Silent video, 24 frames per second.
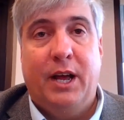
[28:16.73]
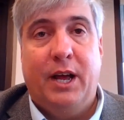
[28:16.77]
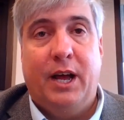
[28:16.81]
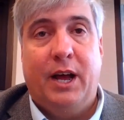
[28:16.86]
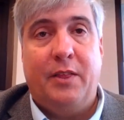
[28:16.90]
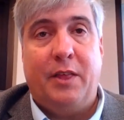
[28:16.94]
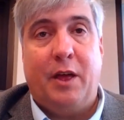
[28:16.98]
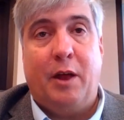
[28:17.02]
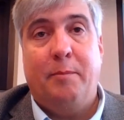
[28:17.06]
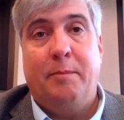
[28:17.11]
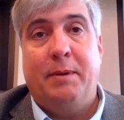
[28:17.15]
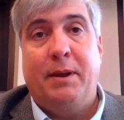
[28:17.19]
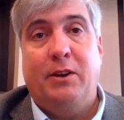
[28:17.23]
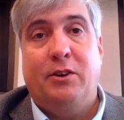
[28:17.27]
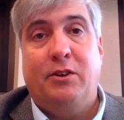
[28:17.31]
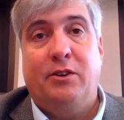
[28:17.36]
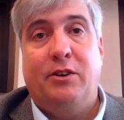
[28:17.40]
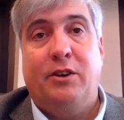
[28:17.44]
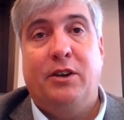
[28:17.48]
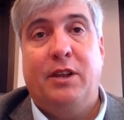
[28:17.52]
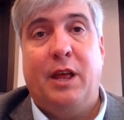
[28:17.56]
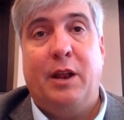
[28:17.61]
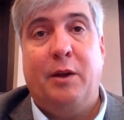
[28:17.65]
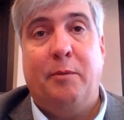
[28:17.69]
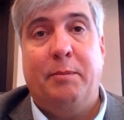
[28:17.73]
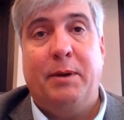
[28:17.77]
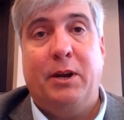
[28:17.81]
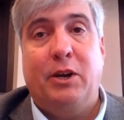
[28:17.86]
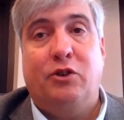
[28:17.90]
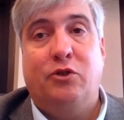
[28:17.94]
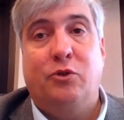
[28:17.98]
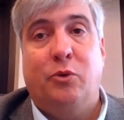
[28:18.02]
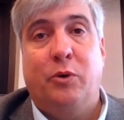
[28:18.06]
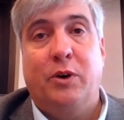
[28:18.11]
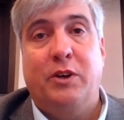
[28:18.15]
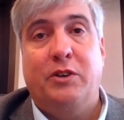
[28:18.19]
that'll be a
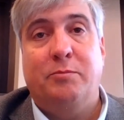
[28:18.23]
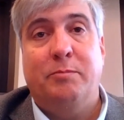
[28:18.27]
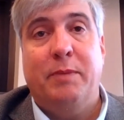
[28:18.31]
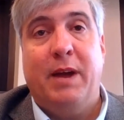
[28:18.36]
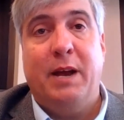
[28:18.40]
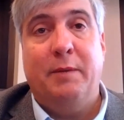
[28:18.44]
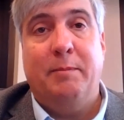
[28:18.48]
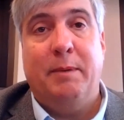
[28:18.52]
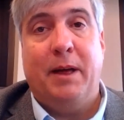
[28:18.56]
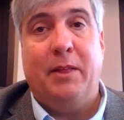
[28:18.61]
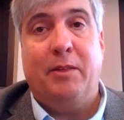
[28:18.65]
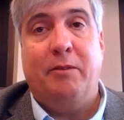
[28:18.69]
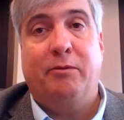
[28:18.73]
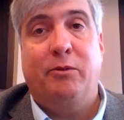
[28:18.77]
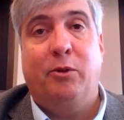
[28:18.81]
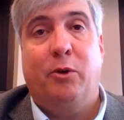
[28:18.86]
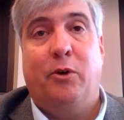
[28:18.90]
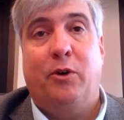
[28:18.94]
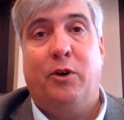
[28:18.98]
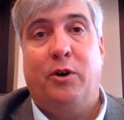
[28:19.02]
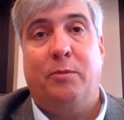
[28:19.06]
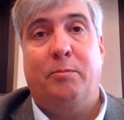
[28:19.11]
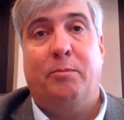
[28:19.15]
choice made by the Florida